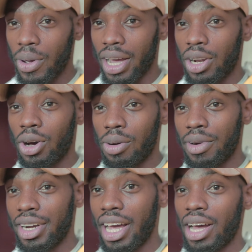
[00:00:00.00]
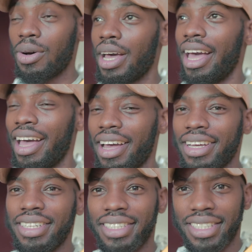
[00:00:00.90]
we are home right now
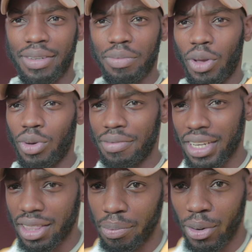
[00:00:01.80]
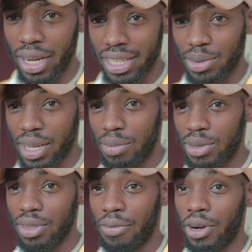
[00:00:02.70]
and we have taken the product. We come
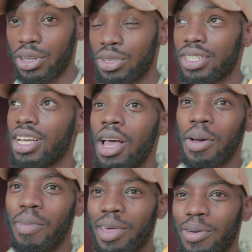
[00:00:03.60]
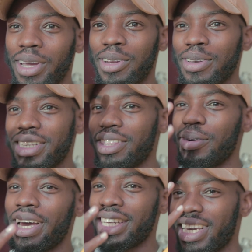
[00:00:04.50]
to do the photo shoot. By the way, do you see
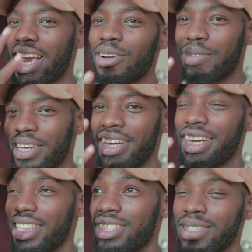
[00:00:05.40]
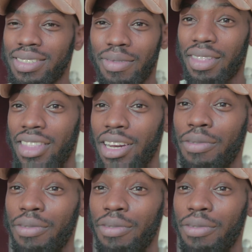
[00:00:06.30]
the way I shine over here? It's the